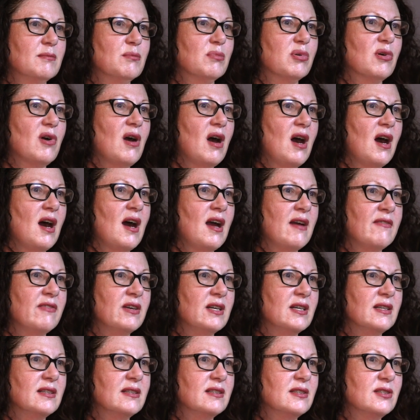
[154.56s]

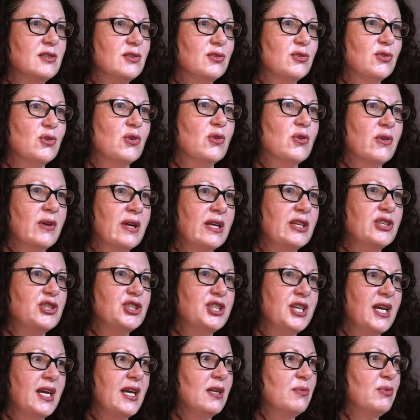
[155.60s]
private story
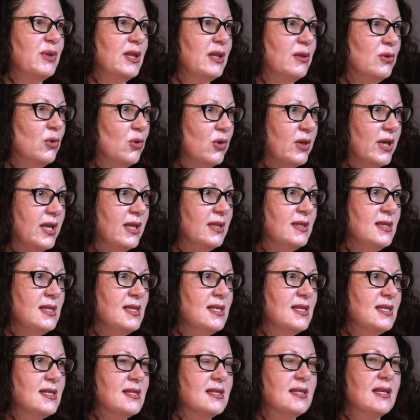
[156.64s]
shared with an
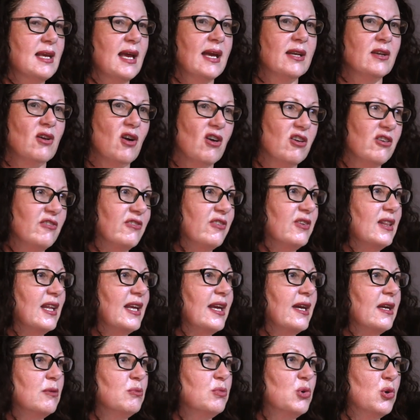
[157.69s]
audience, and
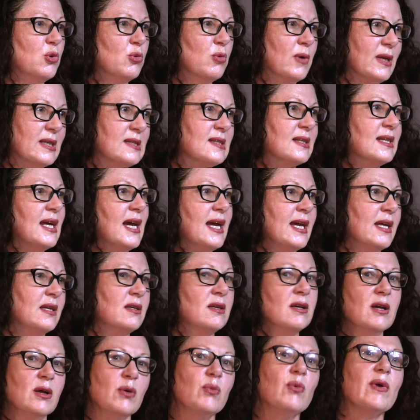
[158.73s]
hopefully it will resonate
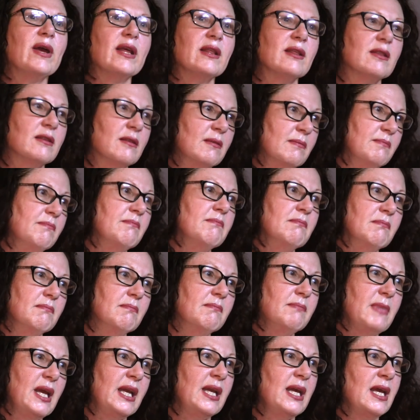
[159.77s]
with
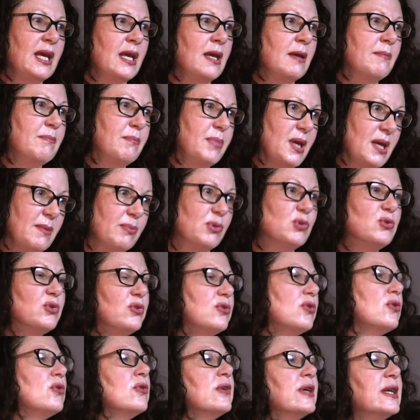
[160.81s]
many people's
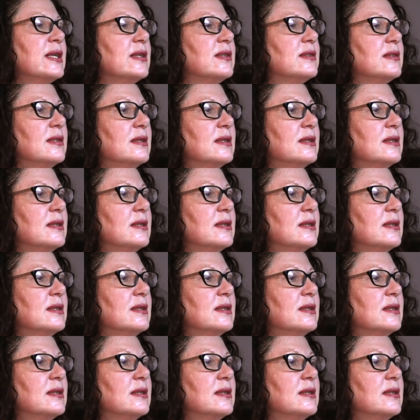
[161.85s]
stories.